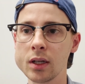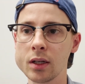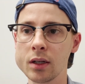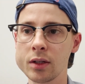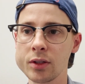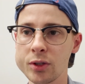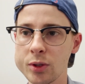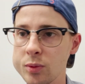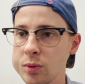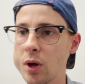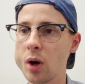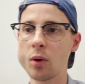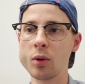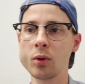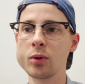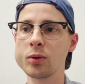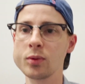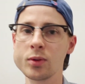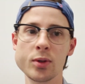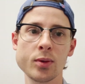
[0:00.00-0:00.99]
You know
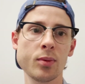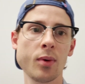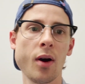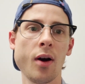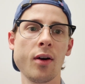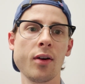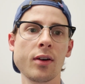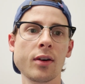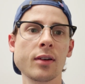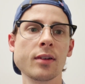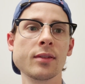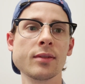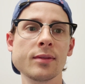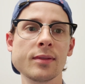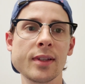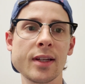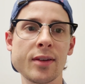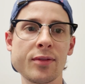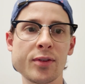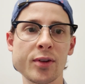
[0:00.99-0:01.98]
who you are.
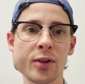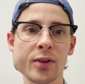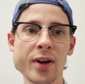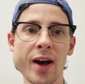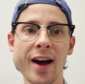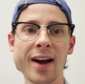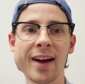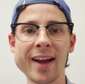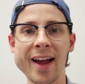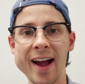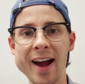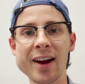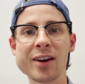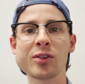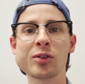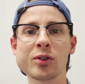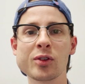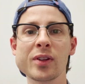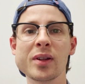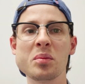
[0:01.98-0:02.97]
If you're not
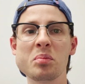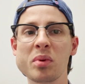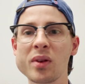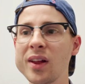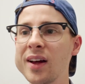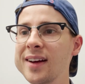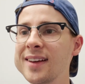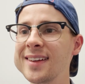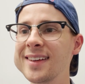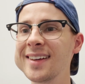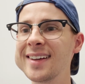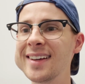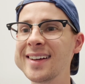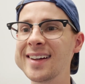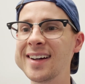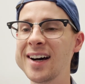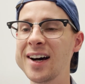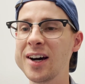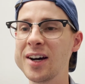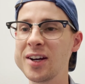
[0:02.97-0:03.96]
actually blood,
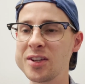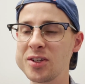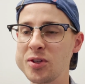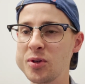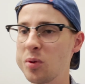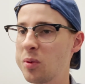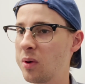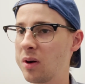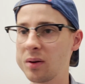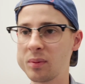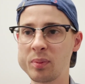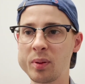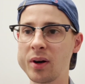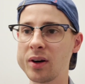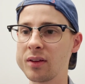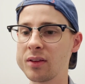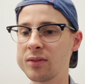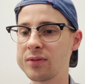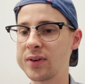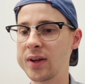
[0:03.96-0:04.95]
you are part
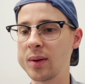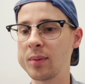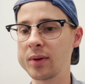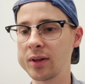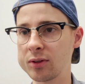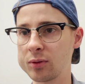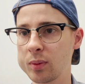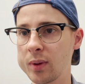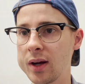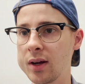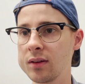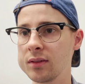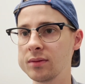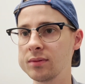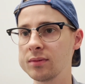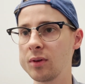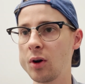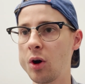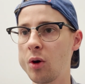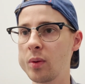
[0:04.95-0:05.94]
of the family as well,
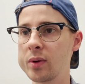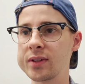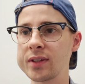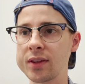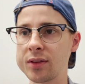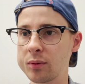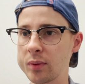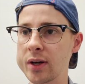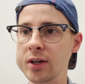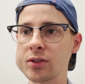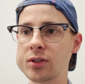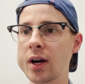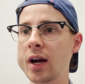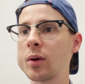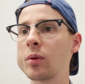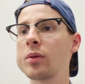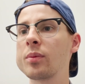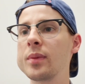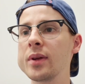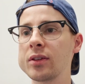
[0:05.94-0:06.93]
and always at the
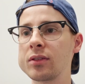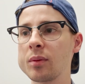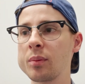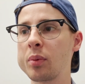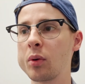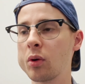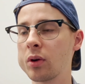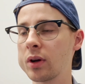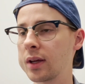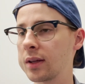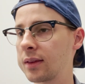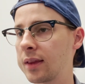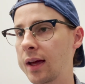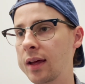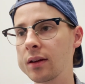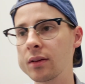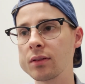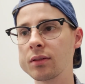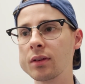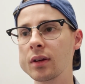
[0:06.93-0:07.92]
racetrack with me supporting.
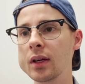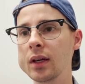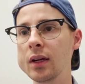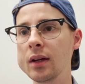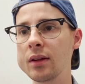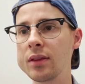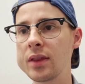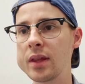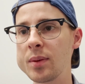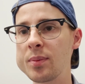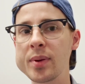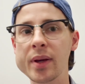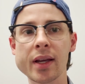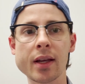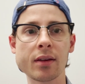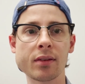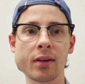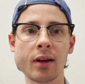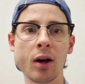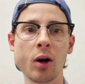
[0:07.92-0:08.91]
That is the
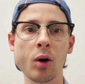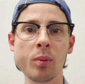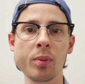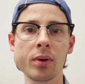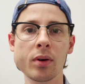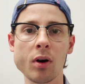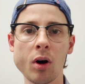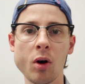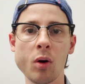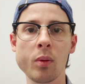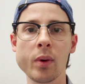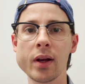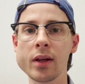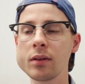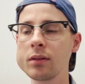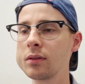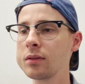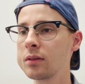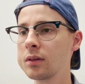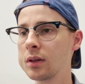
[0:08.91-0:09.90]
biggest help,
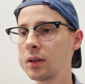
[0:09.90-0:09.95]
always.